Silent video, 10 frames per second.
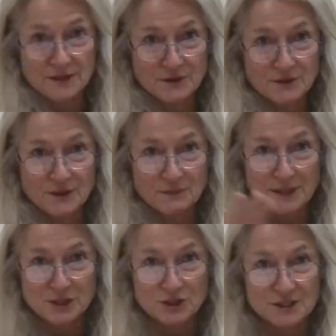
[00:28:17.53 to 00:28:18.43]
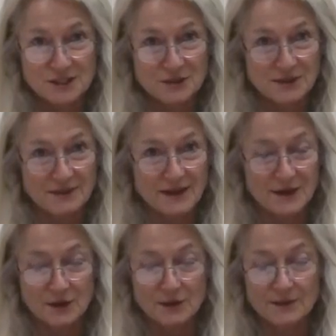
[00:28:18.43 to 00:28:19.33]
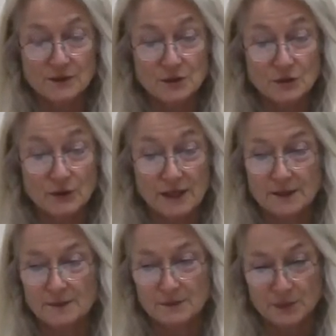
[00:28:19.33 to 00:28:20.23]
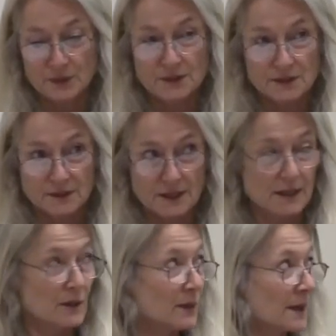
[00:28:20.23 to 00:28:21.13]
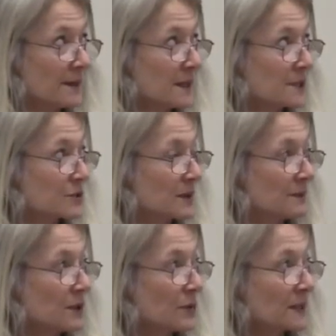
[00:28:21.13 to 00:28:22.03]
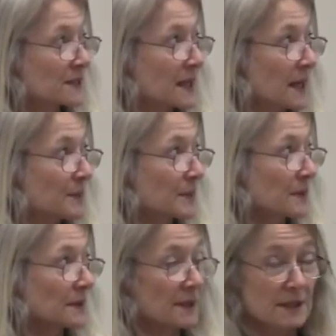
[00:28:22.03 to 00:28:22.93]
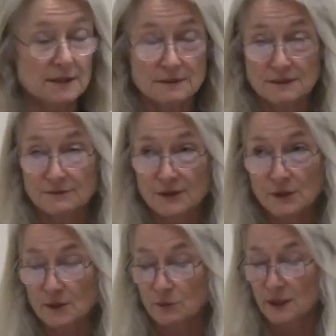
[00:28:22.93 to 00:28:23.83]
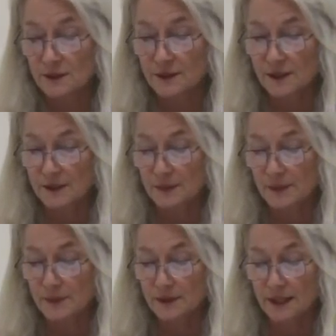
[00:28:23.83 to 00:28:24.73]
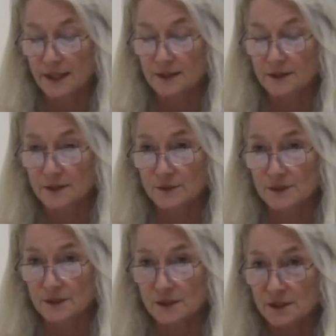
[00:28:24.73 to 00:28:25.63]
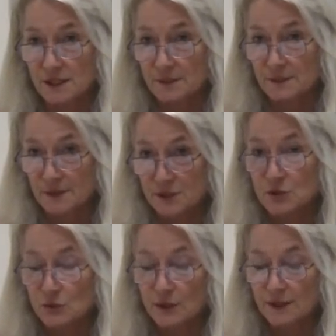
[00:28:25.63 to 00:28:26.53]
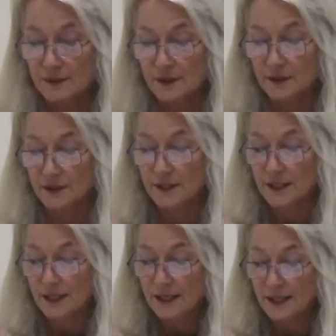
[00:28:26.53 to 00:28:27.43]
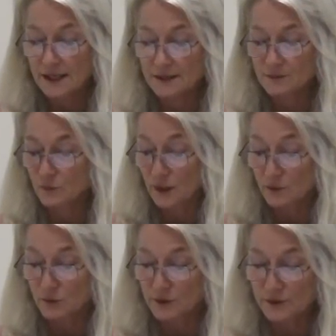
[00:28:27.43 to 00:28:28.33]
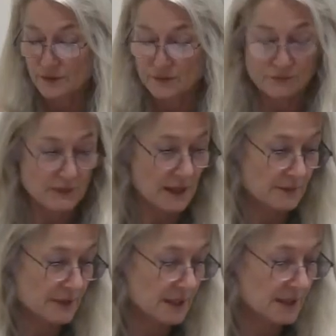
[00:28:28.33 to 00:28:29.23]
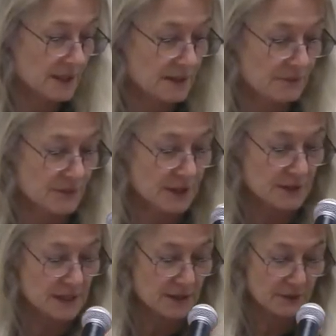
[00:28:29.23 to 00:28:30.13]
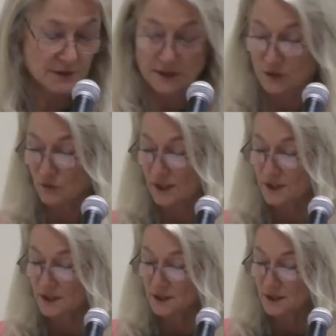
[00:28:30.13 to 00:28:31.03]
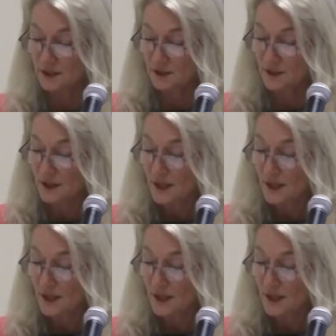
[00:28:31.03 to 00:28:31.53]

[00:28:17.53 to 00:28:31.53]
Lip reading: You know, there are little mentions here and there, and there's a great book now on the history of the U.S. Capitol, and very well done by Bill Allen, who is a longtime historian there, and well worth having, and he tells everything in great detail.